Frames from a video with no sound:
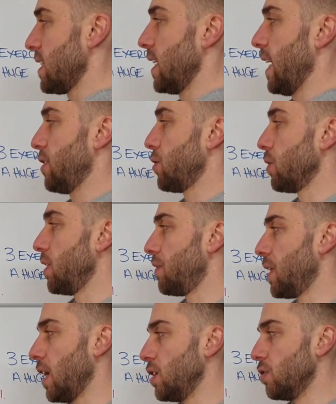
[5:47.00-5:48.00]
a natural
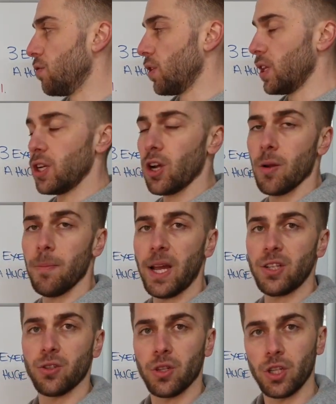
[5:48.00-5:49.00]
lifter, you've really got to
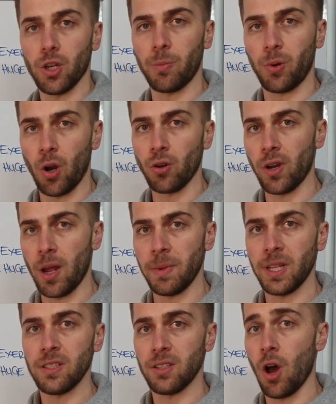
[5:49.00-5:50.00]
make sure that your
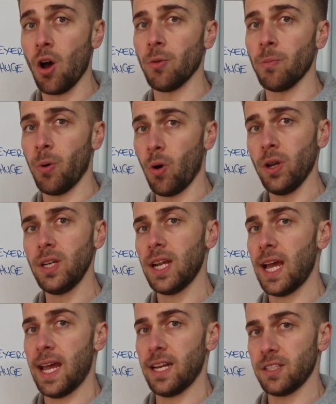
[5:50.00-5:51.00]
programming is on point
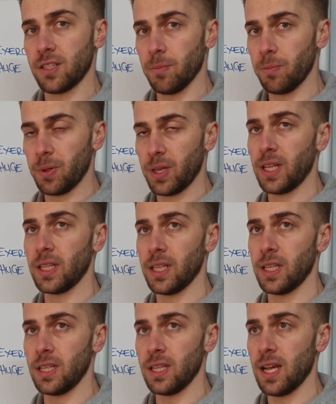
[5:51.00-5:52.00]
and is
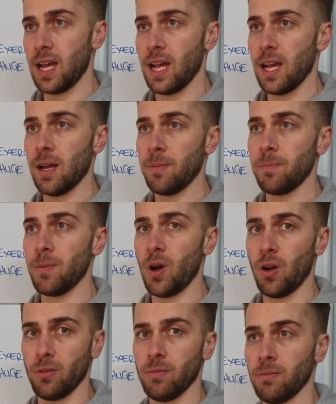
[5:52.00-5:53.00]
completely
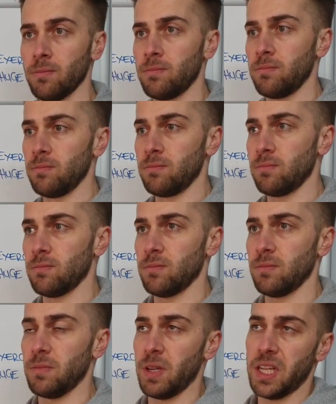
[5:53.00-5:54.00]
on,
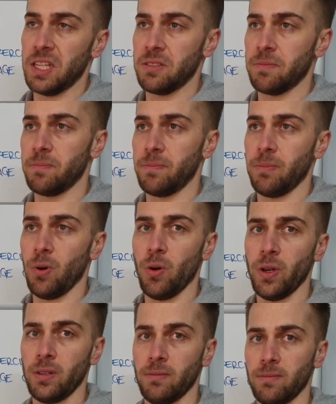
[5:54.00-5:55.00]
I guess,
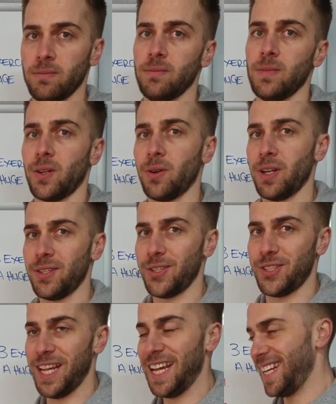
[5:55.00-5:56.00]
point, like what I
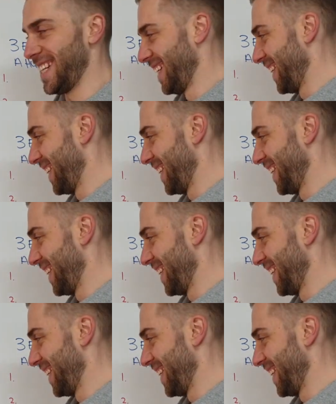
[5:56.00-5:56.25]
just said.